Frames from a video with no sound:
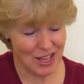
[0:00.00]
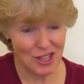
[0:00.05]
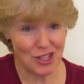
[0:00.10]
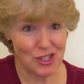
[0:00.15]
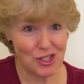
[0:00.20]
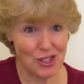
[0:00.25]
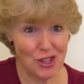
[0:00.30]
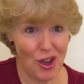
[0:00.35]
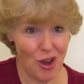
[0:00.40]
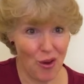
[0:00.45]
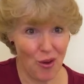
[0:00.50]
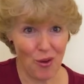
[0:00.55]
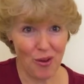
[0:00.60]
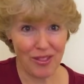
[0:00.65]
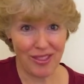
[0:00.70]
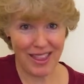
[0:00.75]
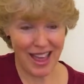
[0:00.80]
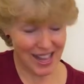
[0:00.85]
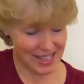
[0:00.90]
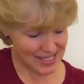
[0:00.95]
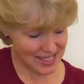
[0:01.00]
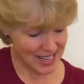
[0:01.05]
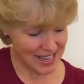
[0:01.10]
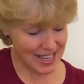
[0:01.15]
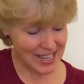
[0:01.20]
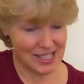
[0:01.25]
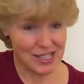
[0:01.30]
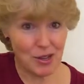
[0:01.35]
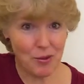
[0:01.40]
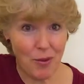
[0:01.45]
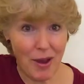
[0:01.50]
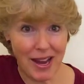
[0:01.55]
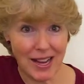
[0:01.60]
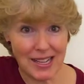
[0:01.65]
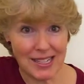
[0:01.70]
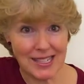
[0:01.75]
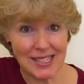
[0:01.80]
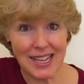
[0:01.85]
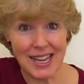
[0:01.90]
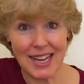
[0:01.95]
So that's an easy way to
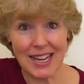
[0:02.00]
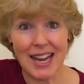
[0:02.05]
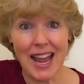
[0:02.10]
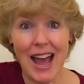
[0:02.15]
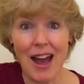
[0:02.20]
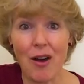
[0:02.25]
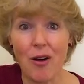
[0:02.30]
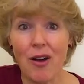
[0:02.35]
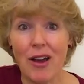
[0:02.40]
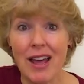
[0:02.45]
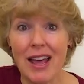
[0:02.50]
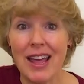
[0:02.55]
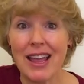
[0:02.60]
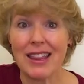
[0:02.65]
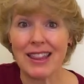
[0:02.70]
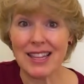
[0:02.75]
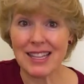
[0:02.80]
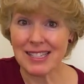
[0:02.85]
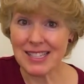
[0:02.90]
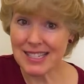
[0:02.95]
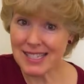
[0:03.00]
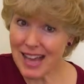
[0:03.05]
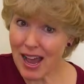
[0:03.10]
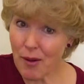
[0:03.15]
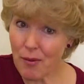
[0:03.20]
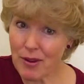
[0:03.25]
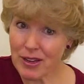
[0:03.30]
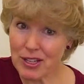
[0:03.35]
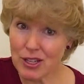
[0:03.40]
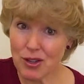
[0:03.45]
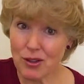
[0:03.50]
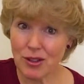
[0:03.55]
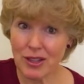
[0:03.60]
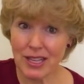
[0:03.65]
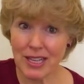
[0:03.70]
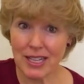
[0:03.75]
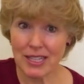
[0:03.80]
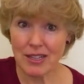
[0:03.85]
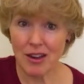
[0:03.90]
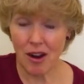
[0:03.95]
see. Now, this is how we tune the
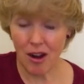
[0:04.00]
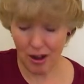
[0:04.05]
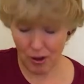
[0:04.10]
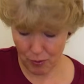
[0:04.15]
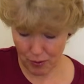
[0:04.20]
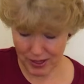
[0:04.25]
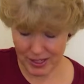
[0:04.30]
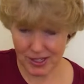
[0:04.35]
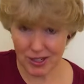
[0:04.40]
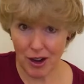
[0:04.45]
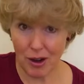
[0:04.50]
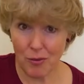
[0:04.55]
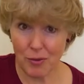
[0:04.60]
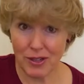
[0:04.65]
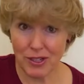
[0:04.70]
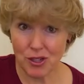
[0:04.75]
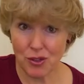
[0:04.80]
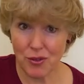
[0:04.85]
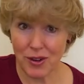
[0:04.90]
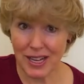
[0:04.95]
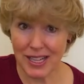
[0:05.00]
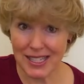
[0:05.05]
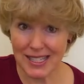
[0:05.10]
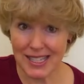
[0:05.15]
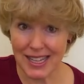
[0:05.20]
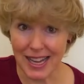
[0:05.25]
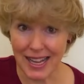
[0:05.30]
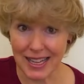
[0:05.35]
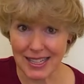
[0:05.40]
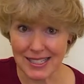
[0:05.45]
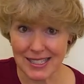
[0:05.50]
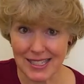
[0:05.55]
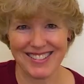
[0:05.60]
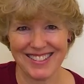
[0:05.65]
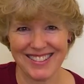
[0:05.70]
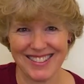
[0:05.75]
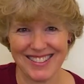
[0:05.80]
guitar. We start with string 6.